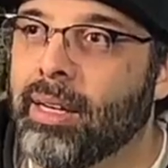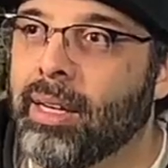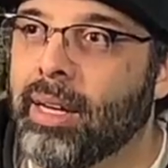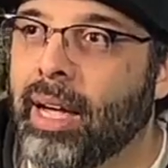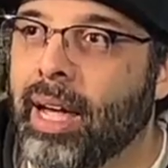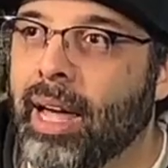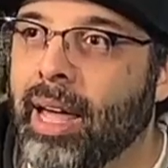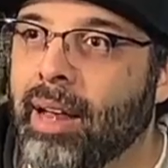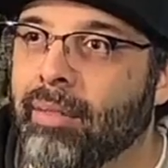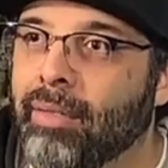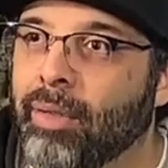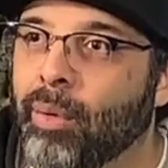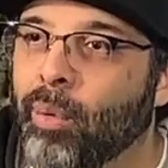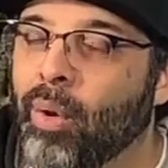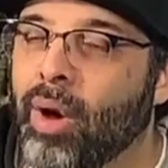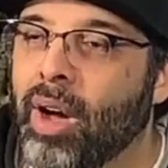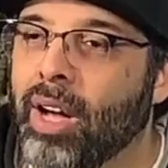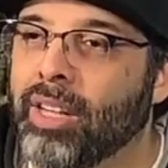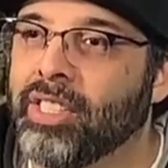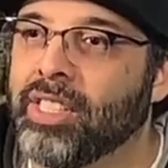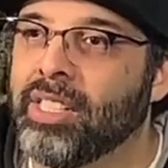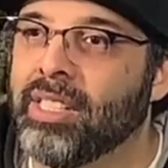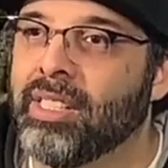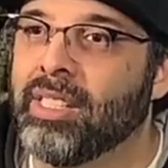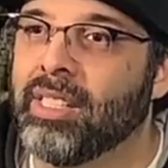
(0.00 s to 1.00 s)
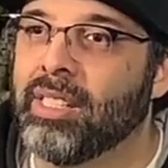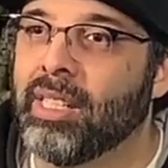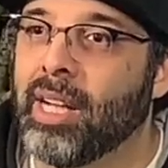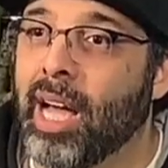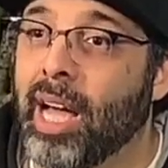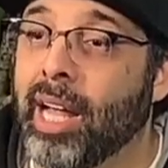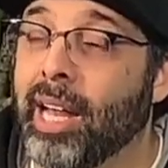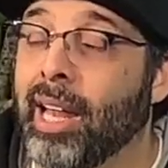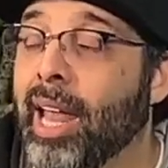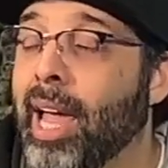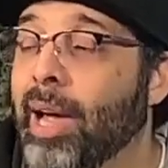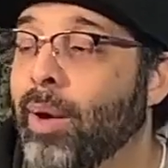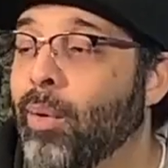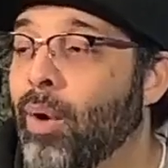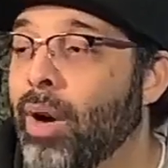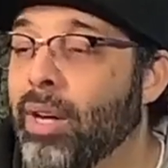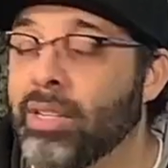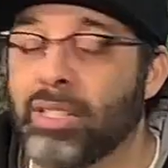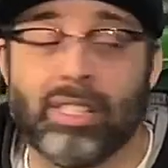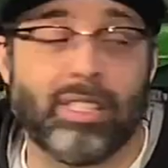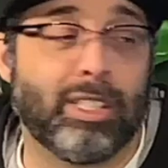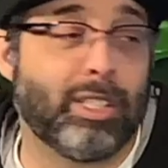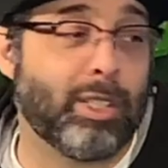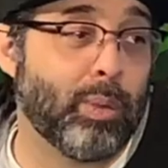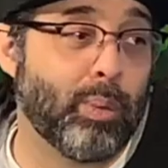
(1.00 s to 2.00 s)
out of the Washington, I'd like
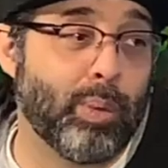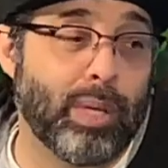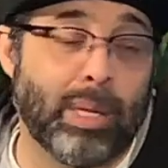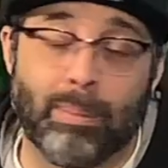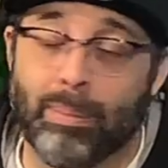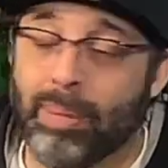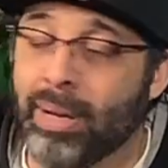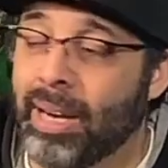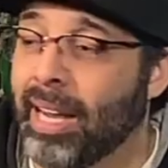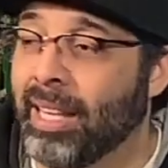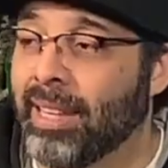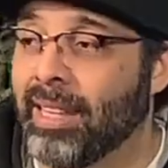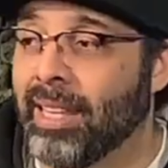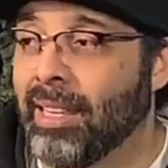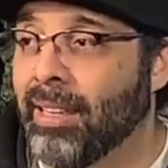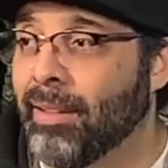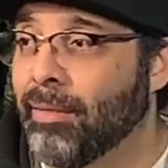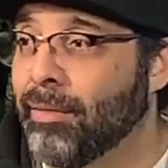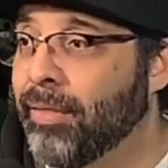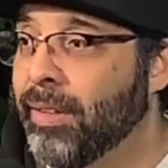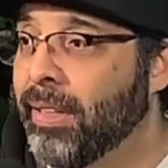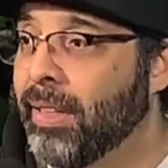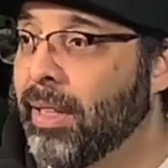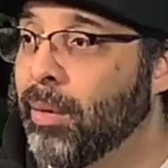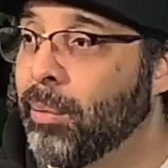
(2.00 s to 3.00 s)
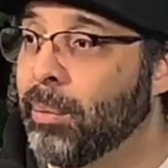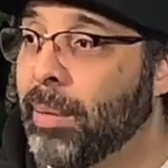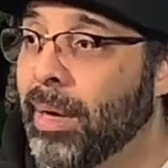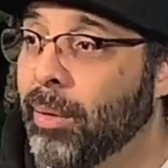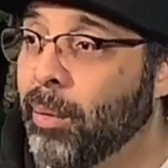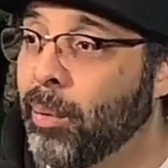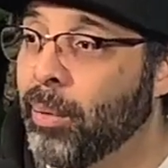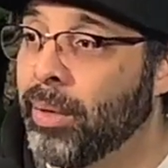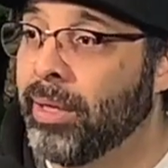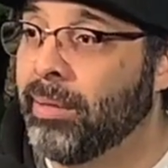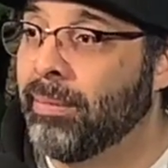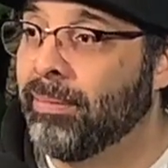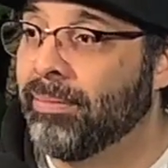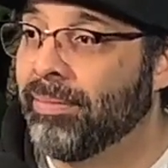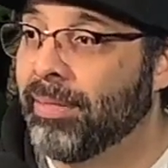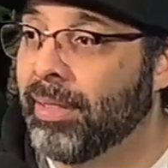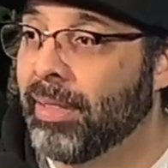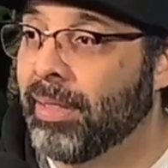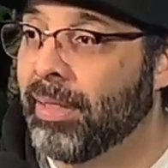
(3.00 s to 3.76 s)
Washington to win, but I think Philly might win.